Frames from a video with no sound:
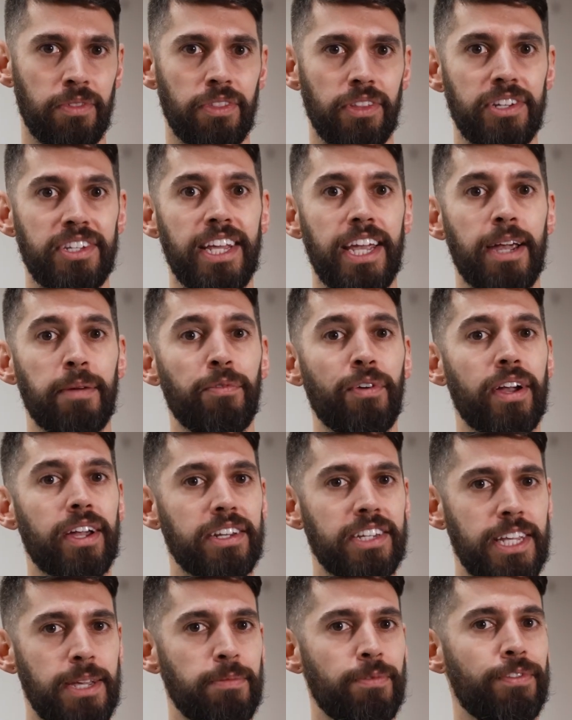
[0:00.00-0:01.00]
the Tamarack
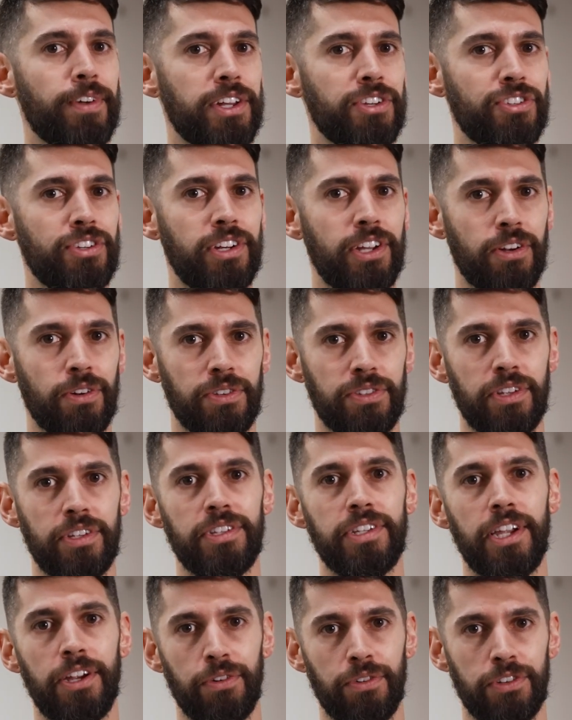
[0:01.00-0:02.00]
team of engineers
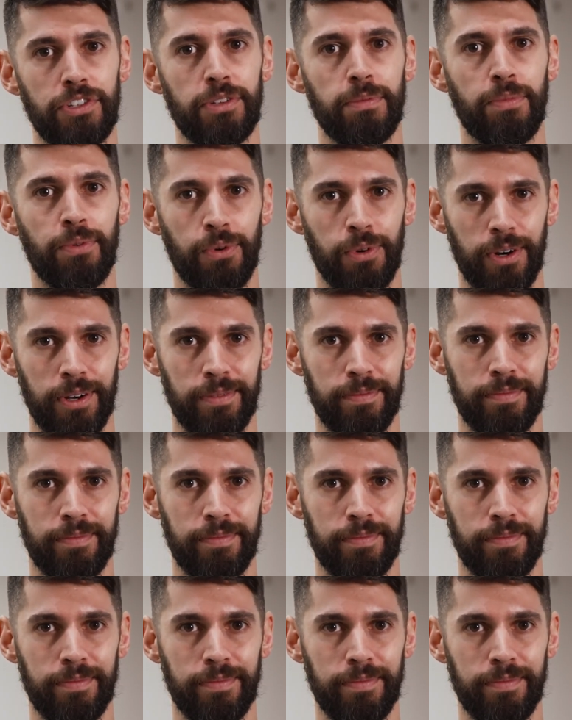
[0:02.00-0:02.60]
is here to support.